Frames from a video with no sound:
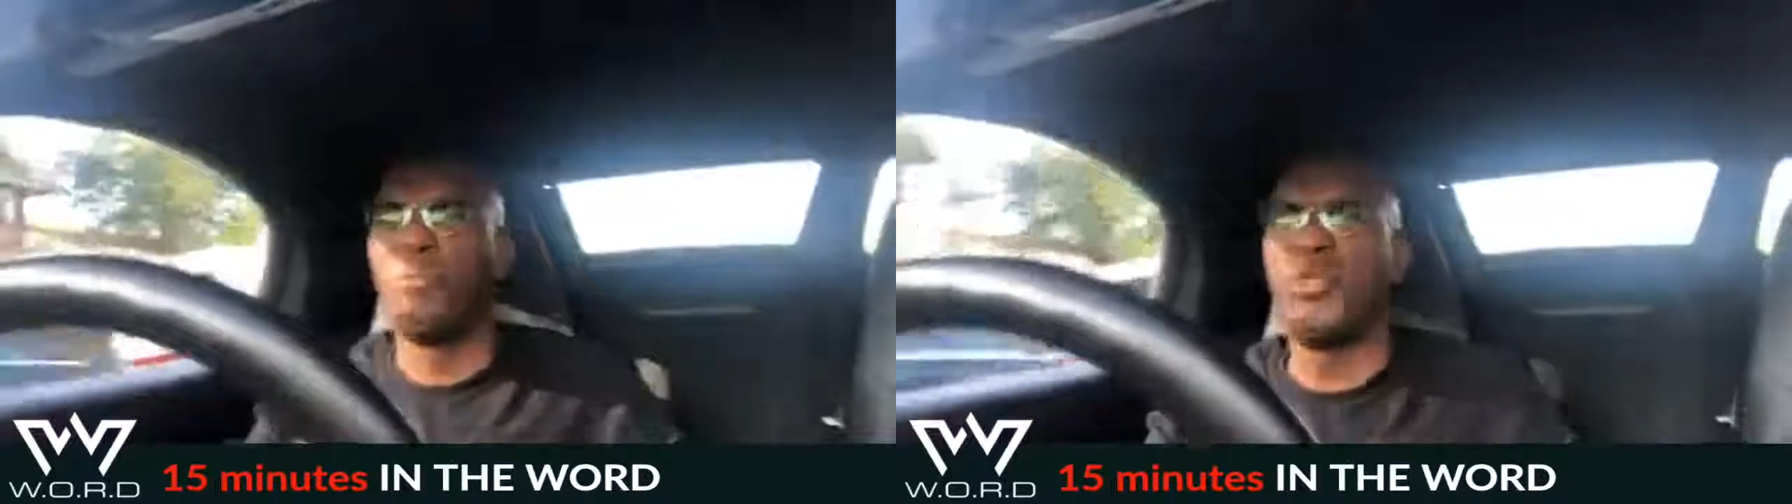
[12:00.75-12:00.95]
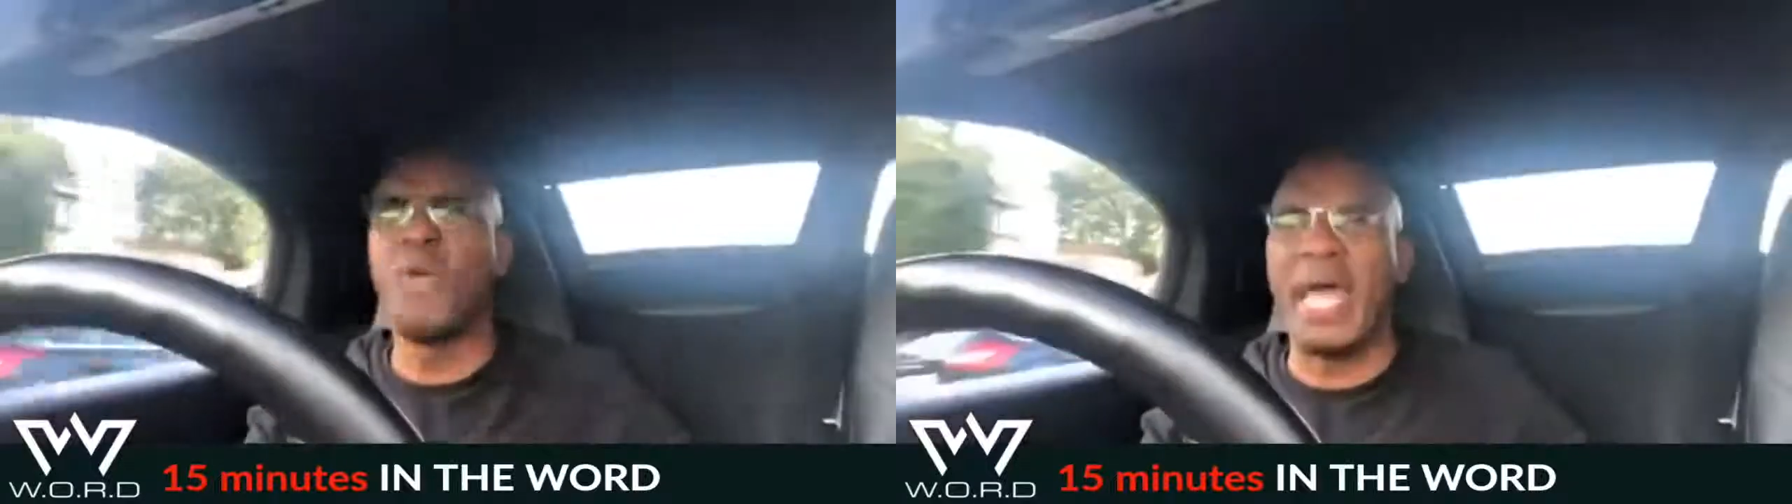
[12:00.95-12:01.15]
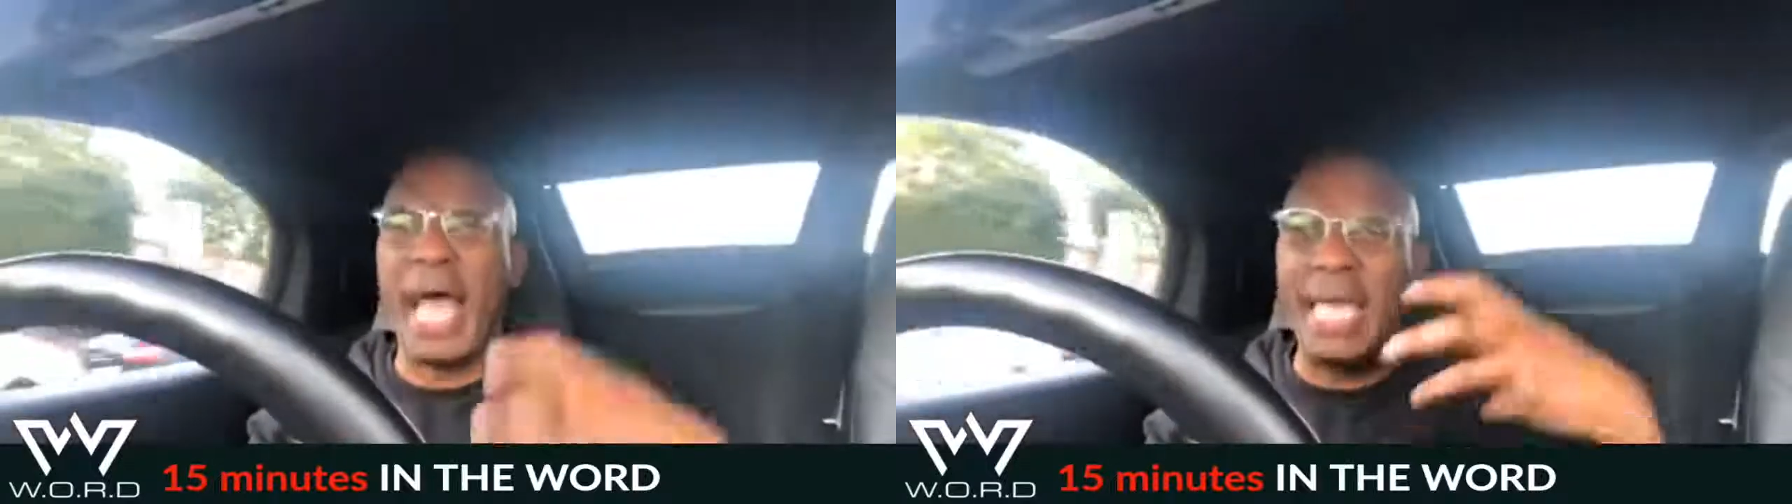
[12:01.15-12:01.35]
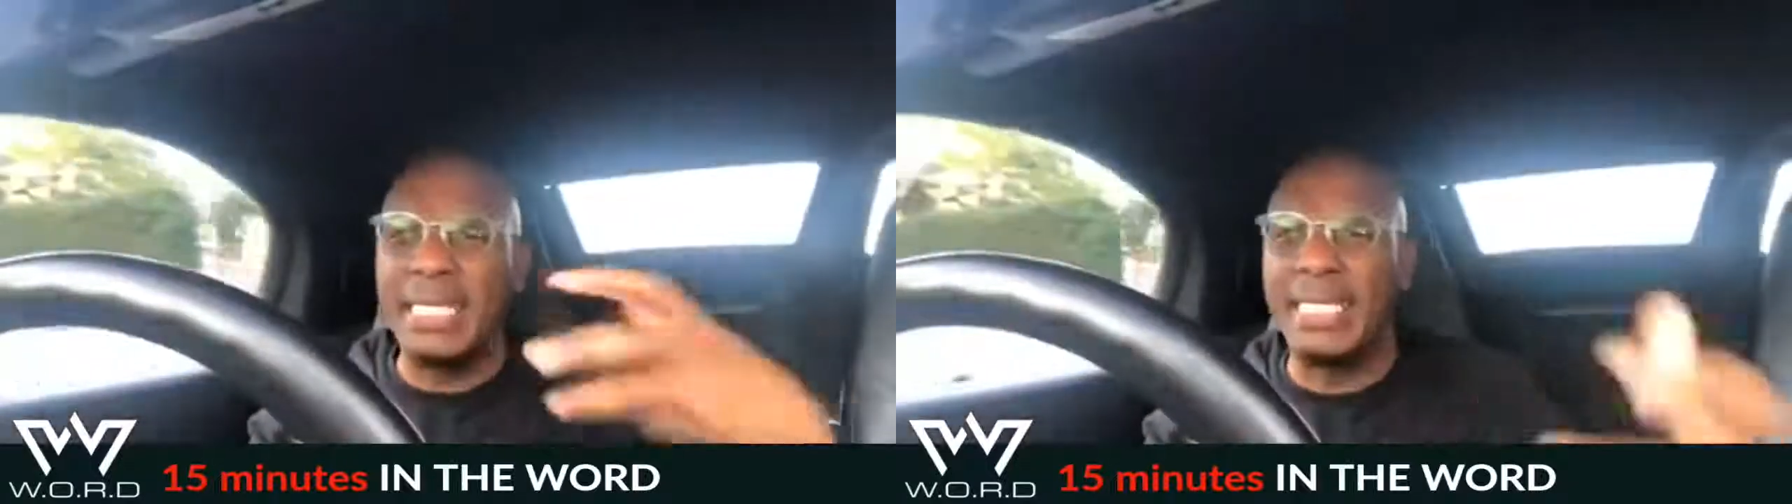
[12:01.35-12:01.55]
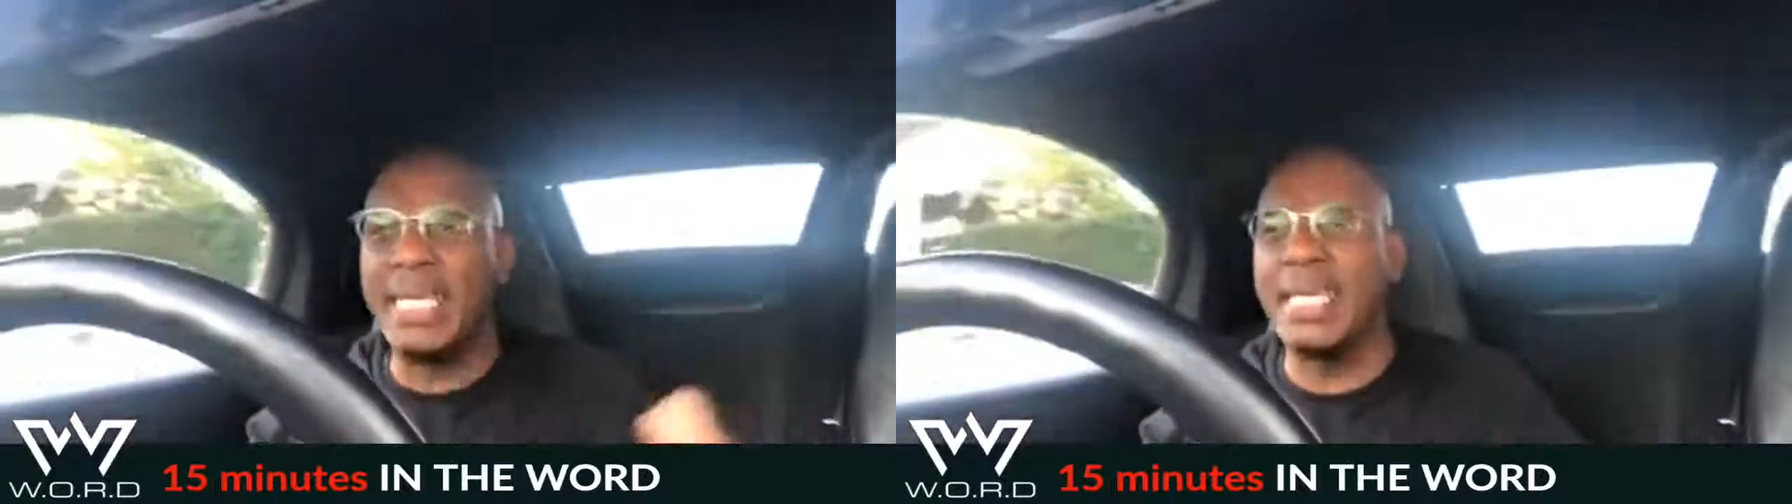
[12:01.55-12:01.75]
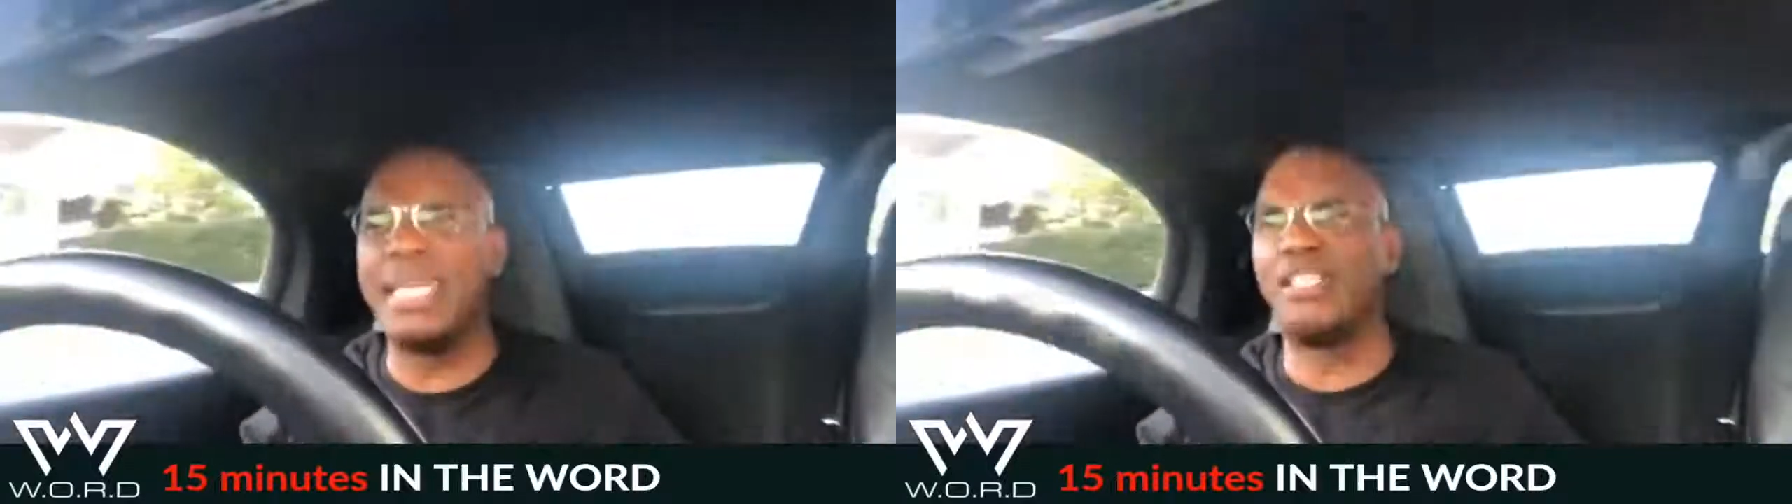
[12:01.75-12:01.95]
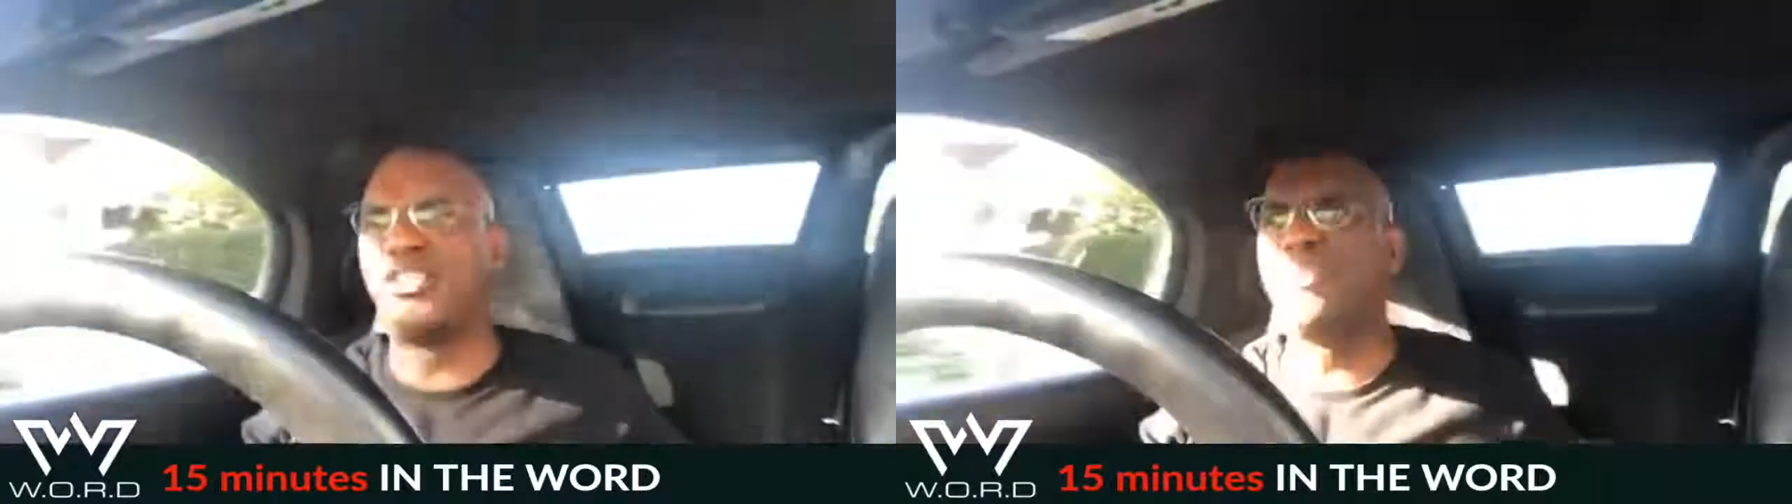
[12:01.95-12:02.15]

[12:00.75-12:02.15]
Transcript: You got ideas.